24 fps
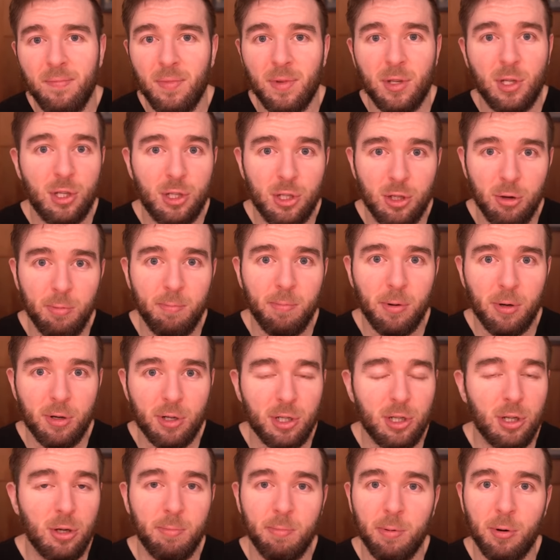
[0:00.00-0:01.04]
super,
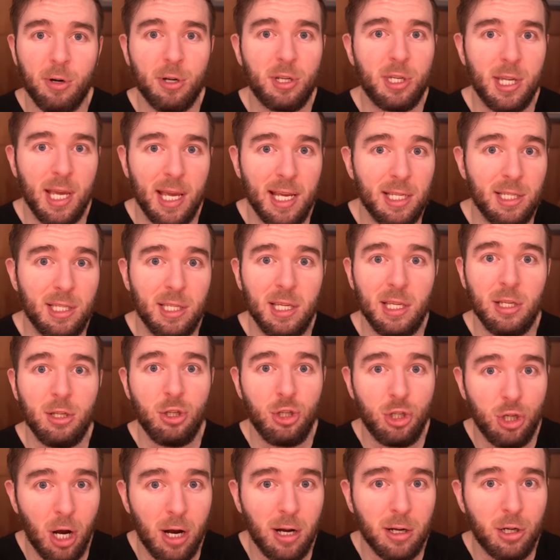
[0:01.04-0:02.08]
super tasty
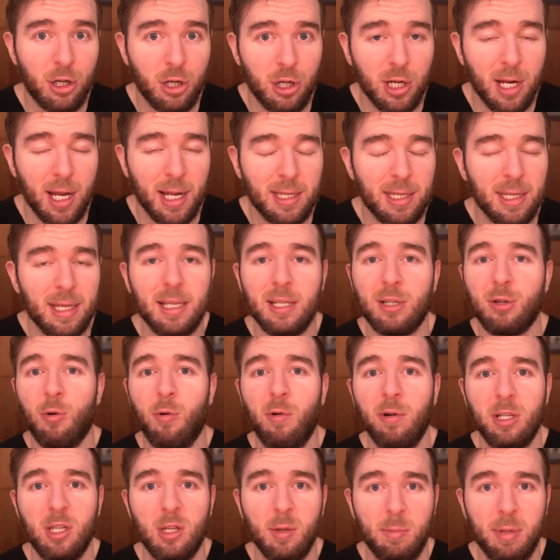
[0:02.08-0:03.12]
junk shit is
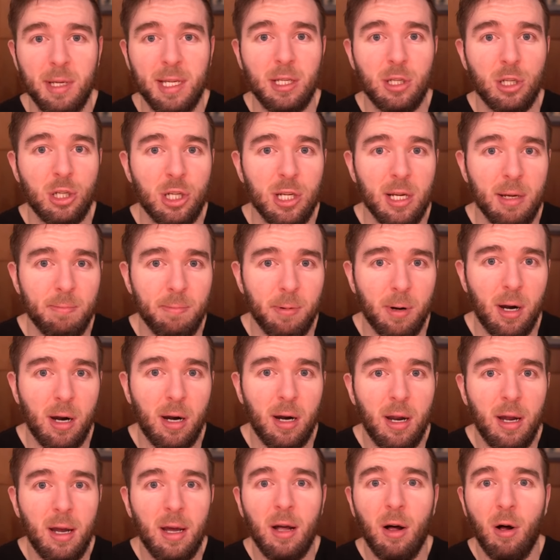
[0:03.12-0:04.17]
going to be
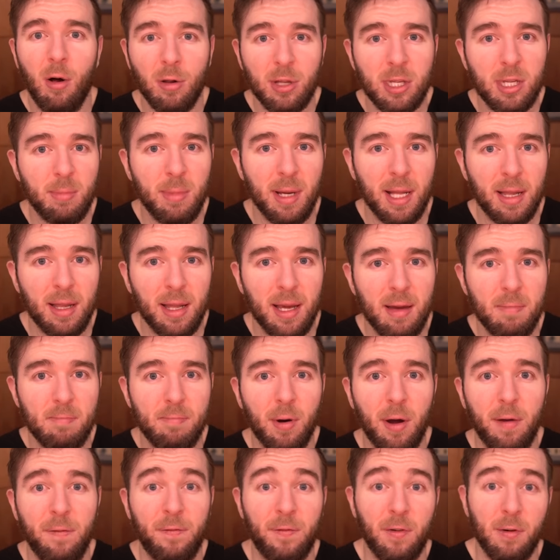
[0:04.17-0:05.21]
cheaper ultimately,
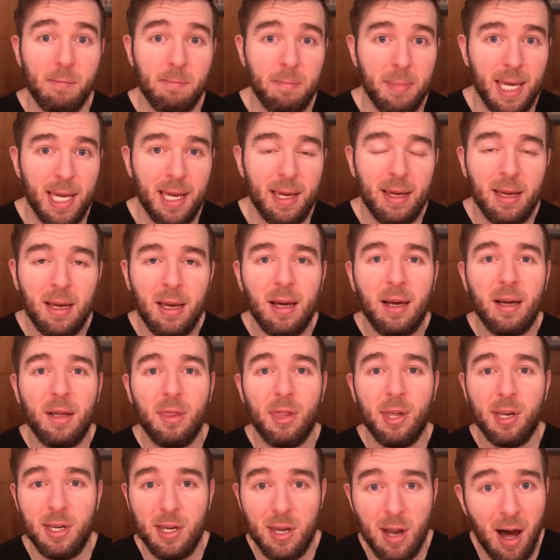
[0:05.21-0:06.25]
but for me,
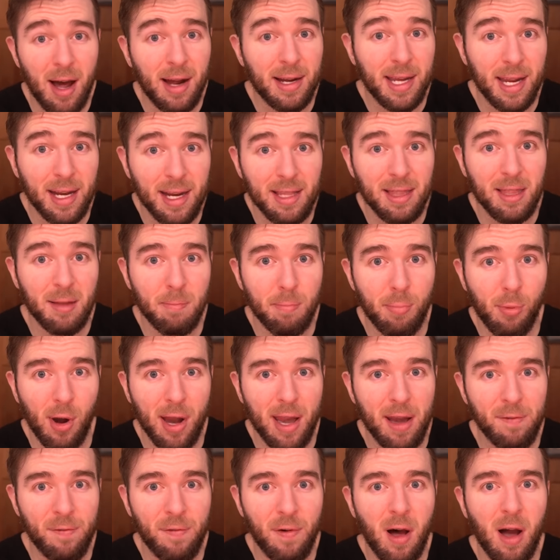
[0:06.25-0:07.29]
the not getting the
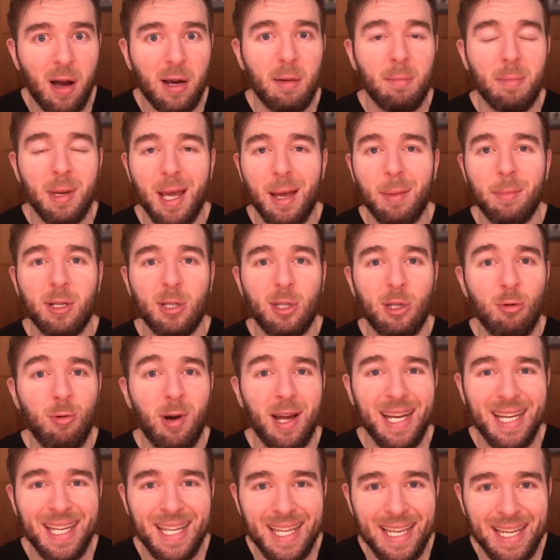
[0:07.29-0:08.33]
brain fog and being able to
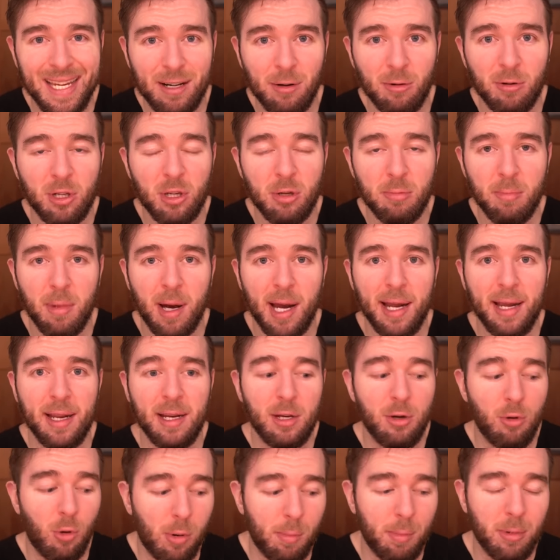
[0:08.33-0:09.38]
adhere to my
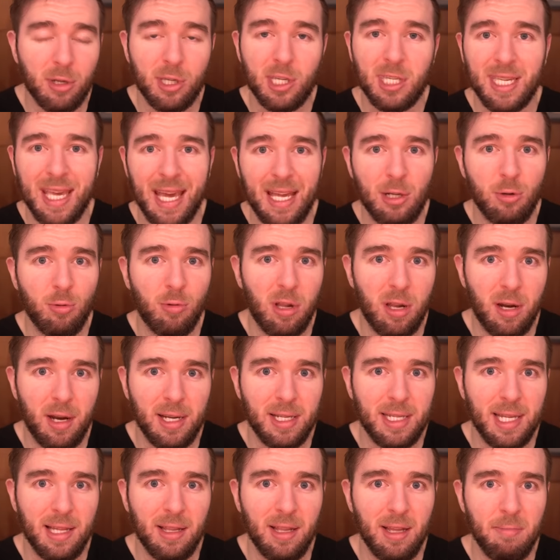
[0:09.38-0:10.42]
normal schedule on a
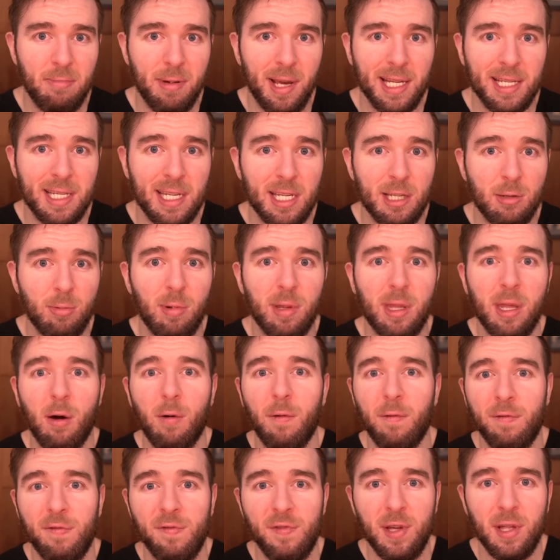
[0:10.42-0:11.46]
daily basis
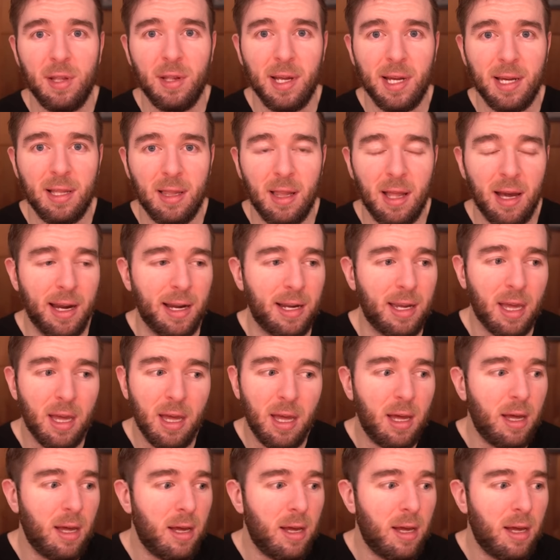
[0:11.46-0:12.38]
without feeling like